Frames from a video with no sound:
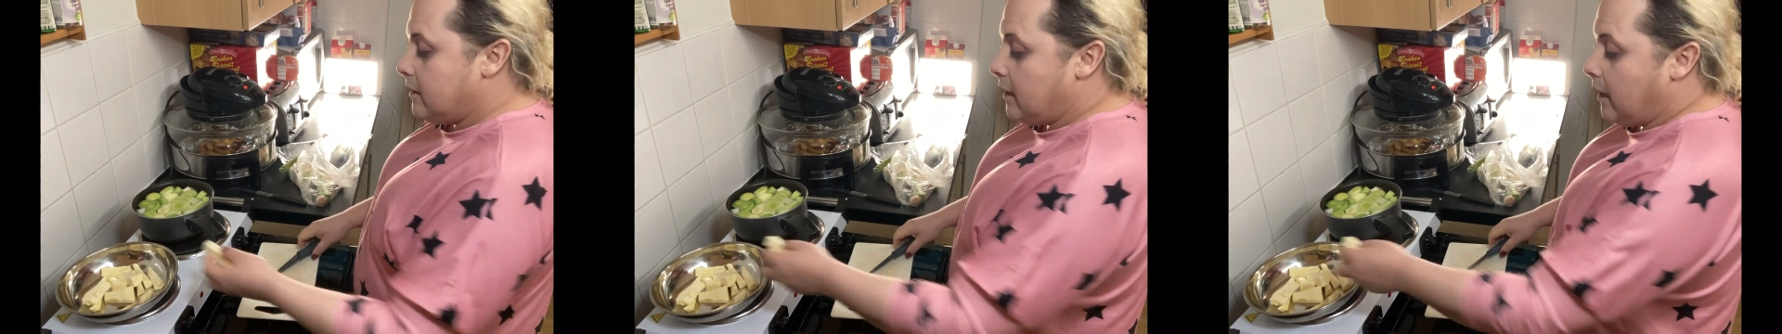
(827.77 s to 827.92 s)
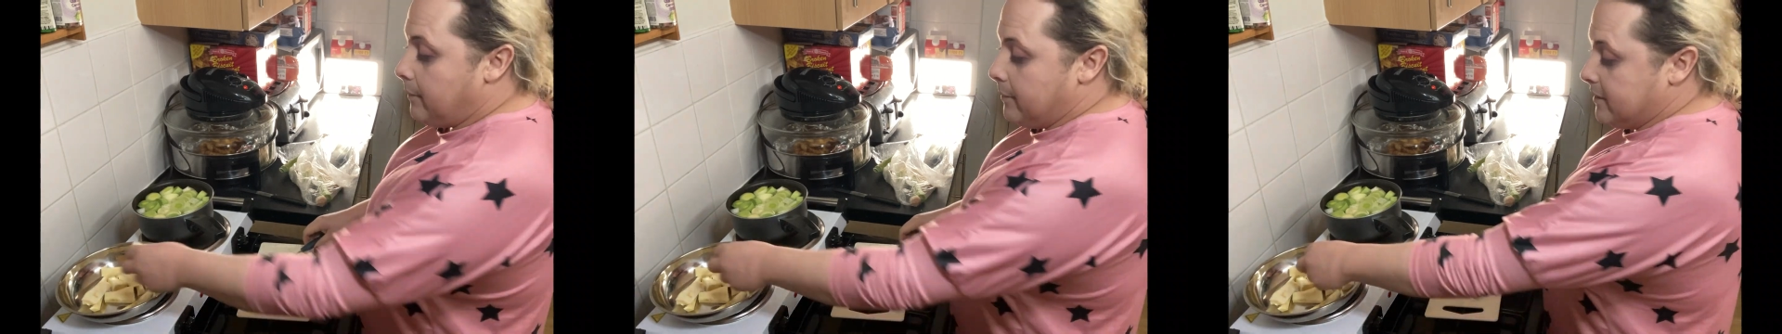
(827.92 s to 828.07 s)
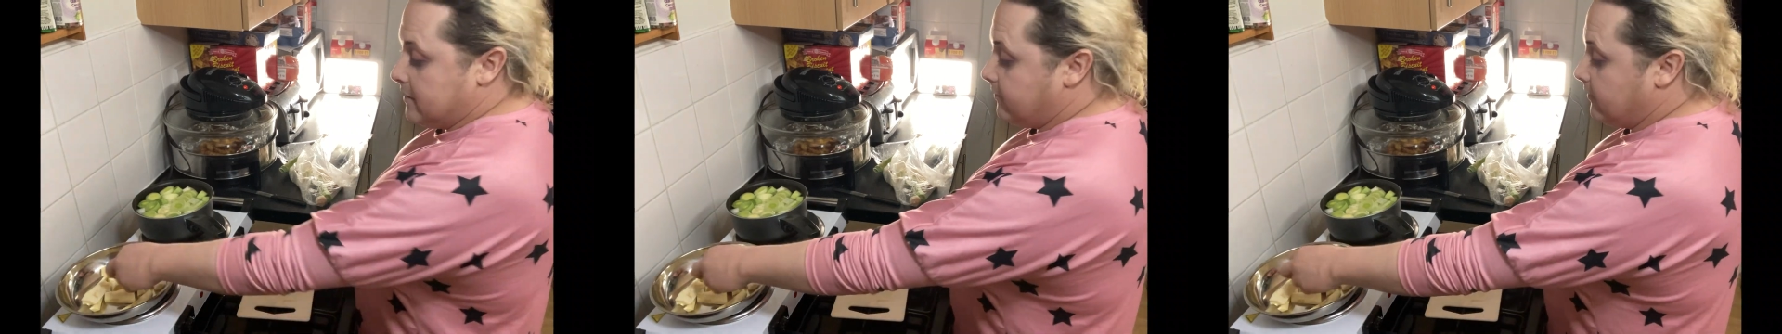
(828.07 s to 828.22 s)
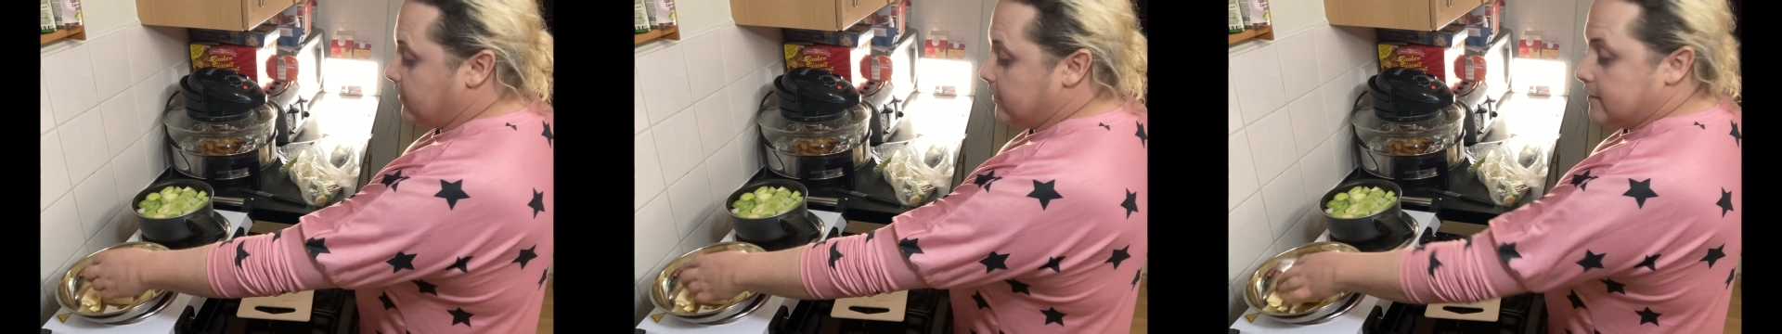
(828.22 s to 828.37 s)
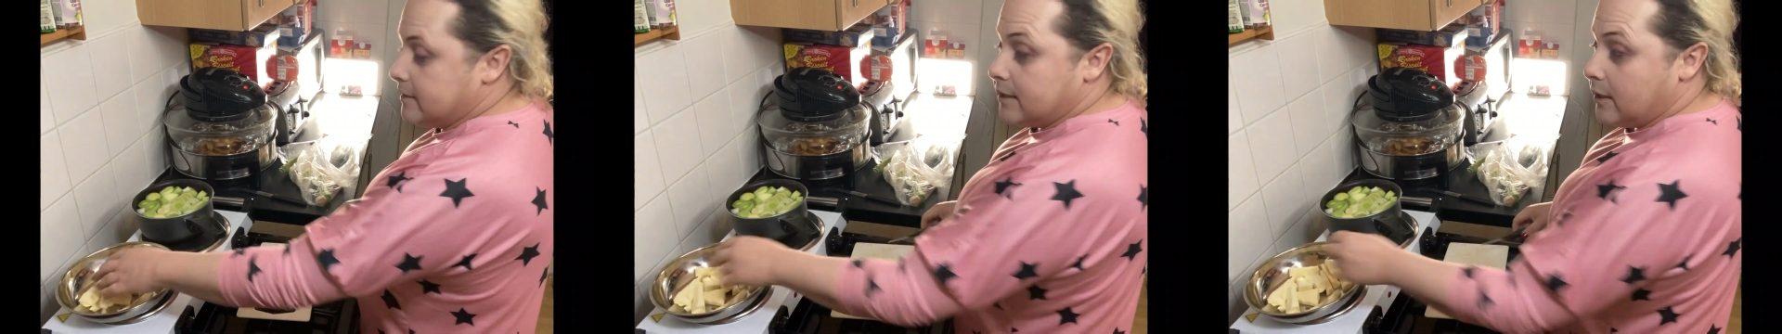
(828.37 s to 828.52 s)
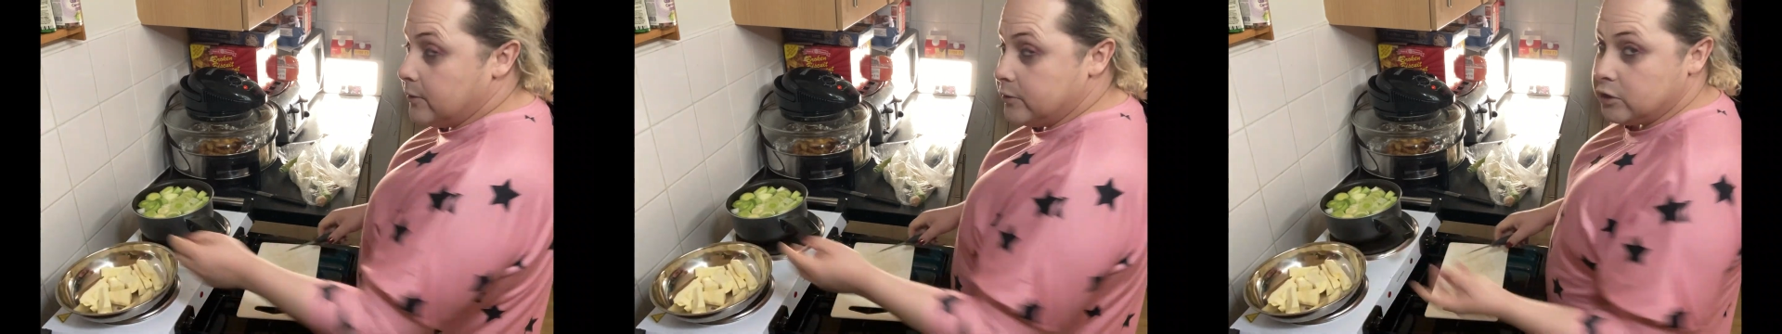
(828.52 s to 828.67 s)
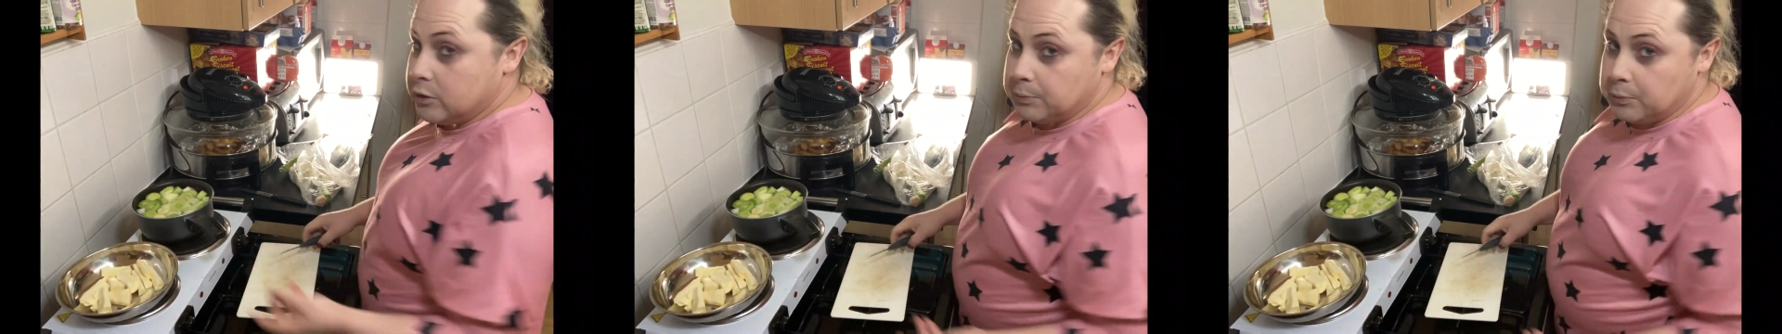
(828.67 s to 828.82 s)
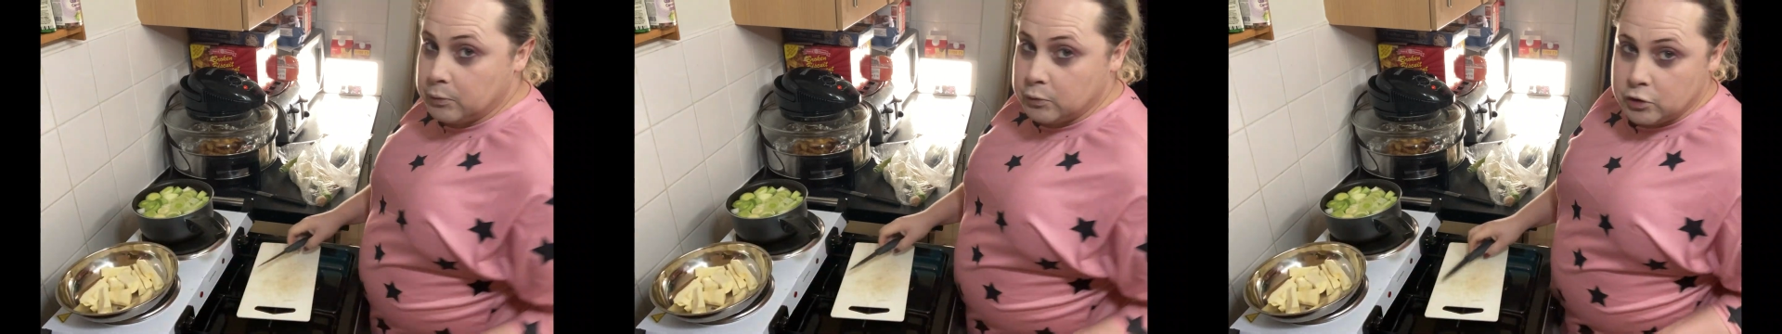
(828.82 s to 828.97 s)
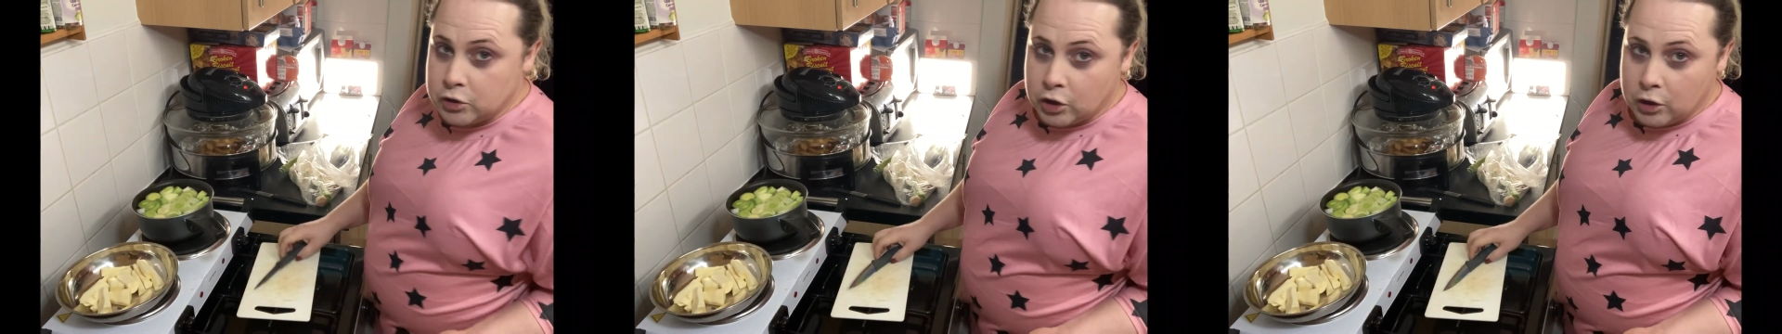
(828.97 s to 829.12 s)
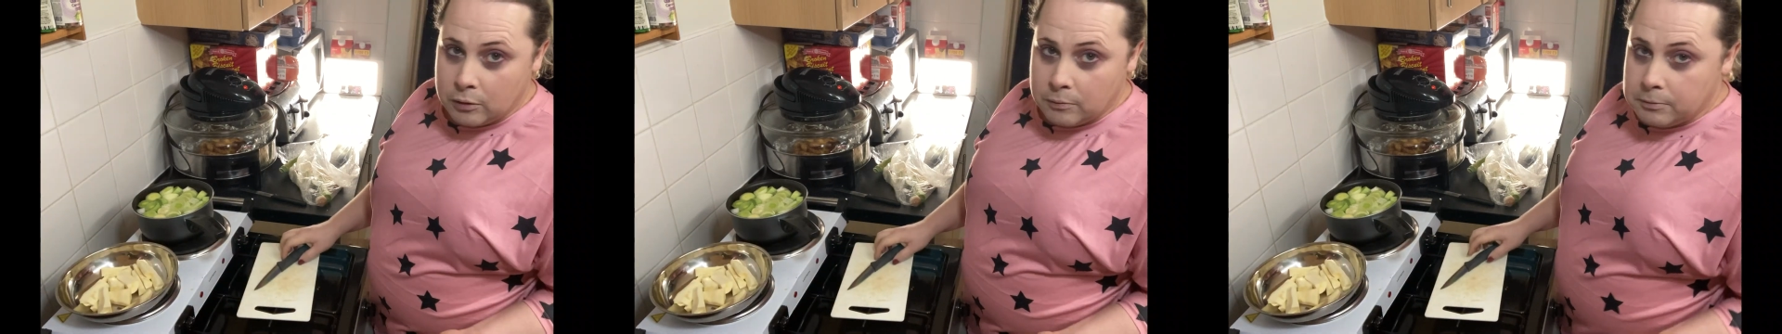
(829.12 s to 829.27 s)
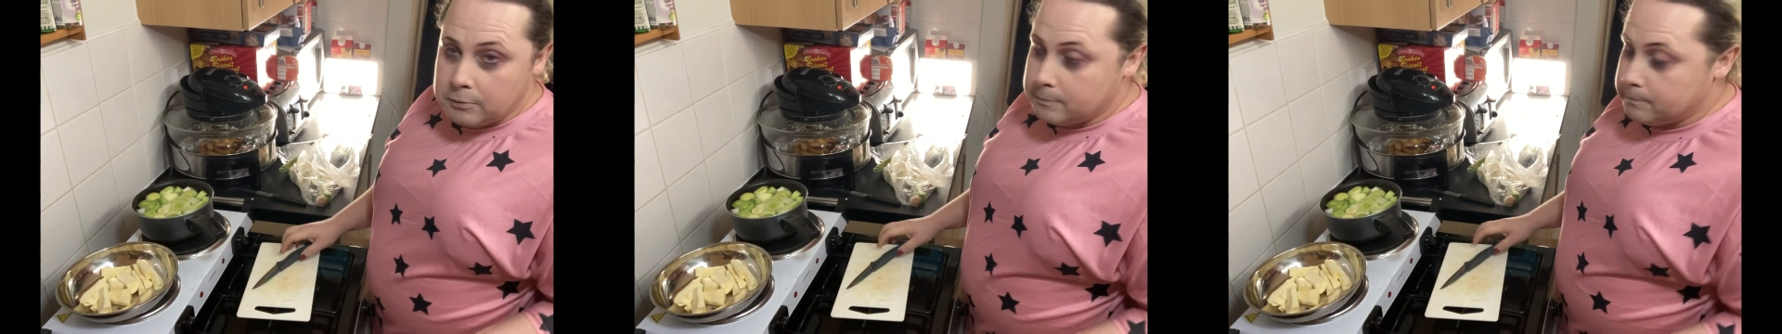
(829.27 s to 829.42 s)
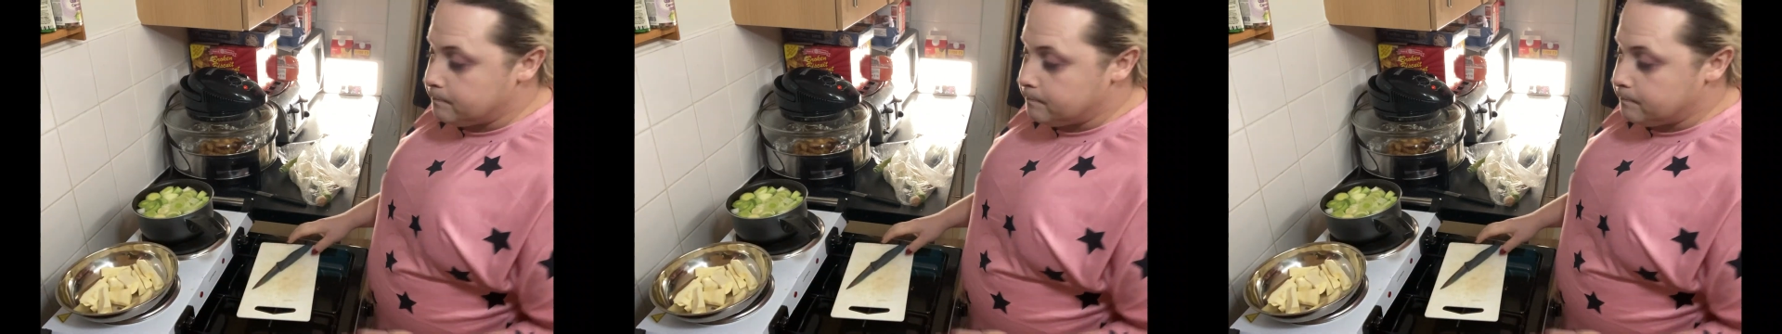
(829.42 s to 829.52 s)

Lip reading: I mean, it's a very sociable job